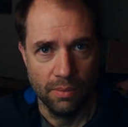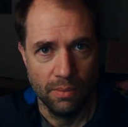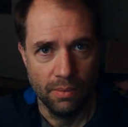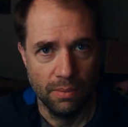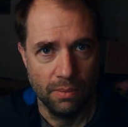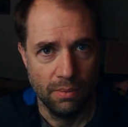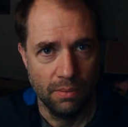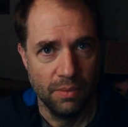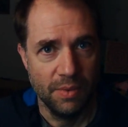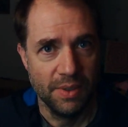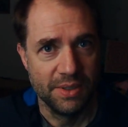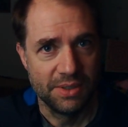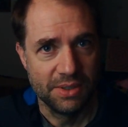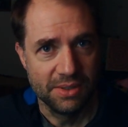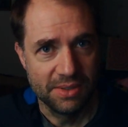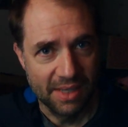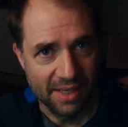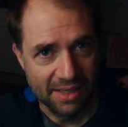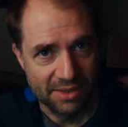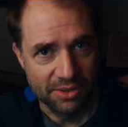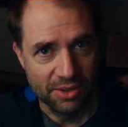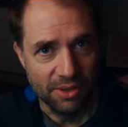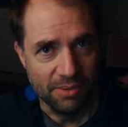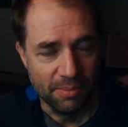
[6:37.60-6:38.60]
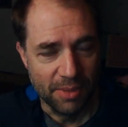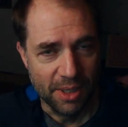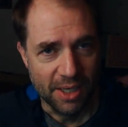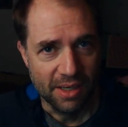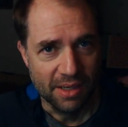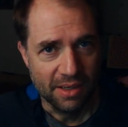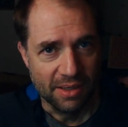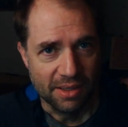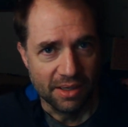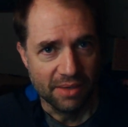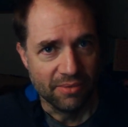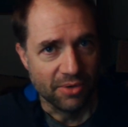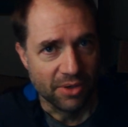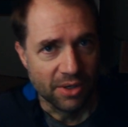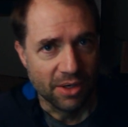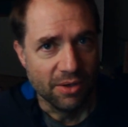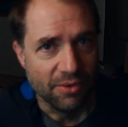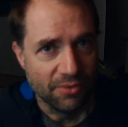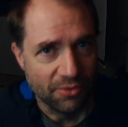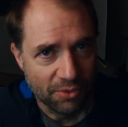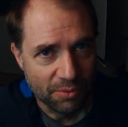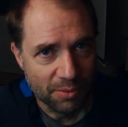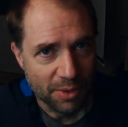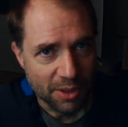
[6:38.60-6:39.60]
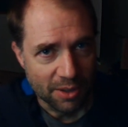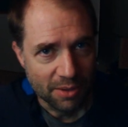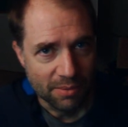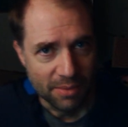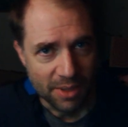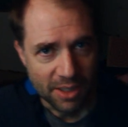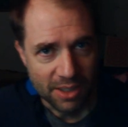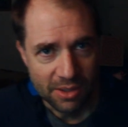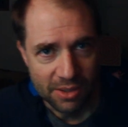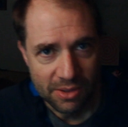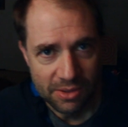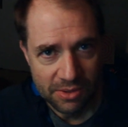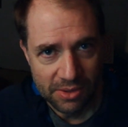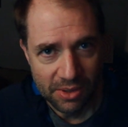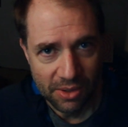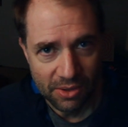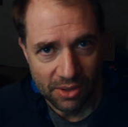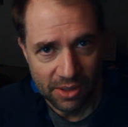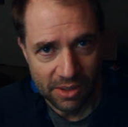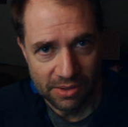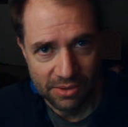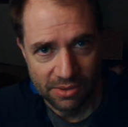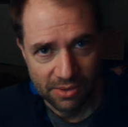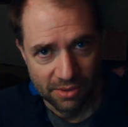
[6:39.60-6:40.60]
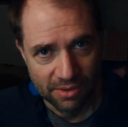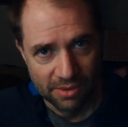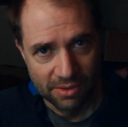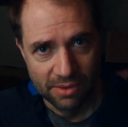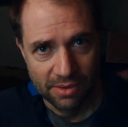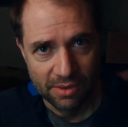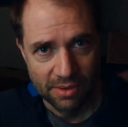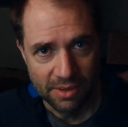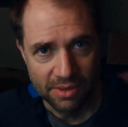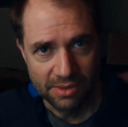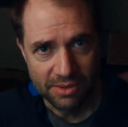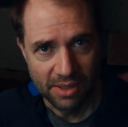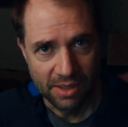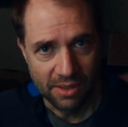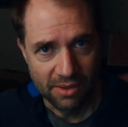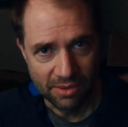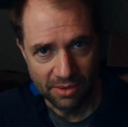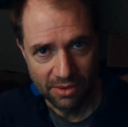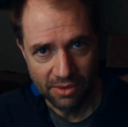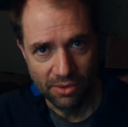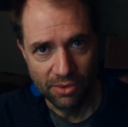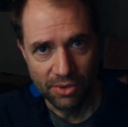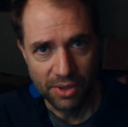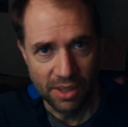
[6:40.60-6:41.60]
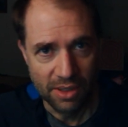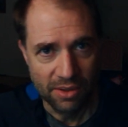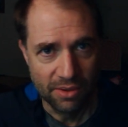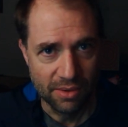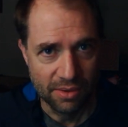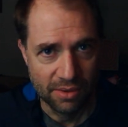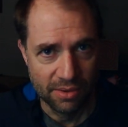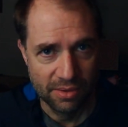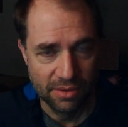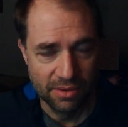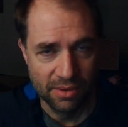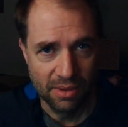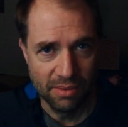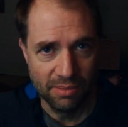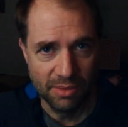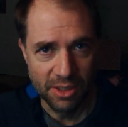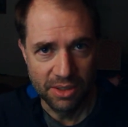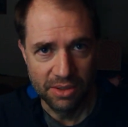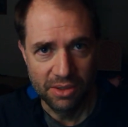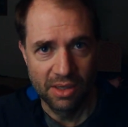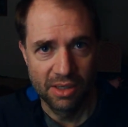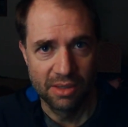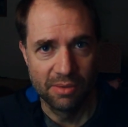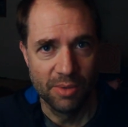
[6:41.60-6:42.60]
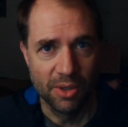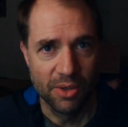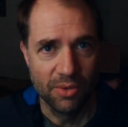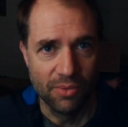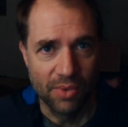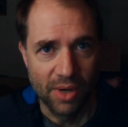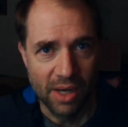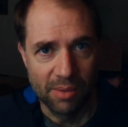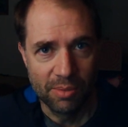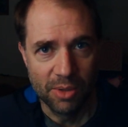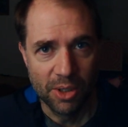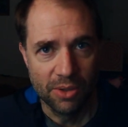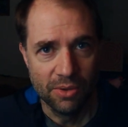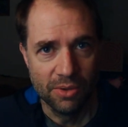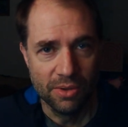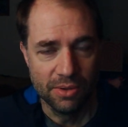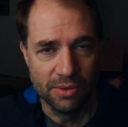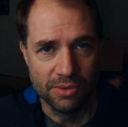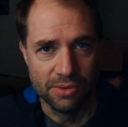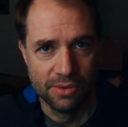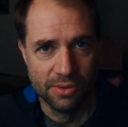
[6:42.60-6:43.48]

which has actually made it difficult for me to make this series because I could go down. I mean, talk about rabbit holes.